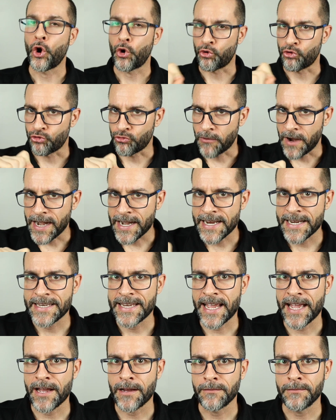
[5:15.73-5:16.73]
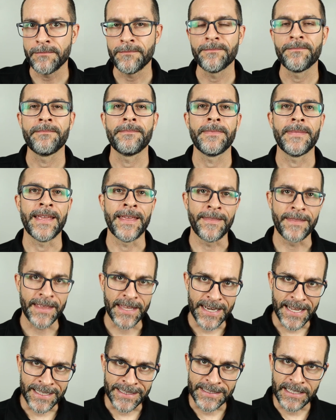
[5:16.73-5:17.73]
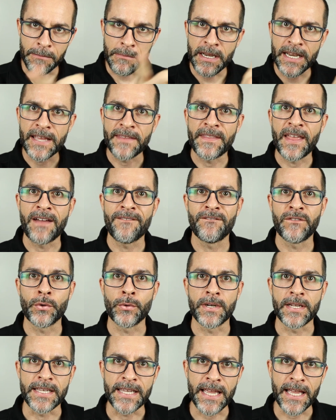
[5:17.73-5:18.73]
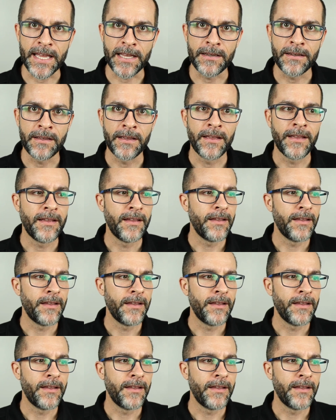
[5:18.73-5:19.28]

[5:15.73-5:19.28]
Write it down and then eliminate that food again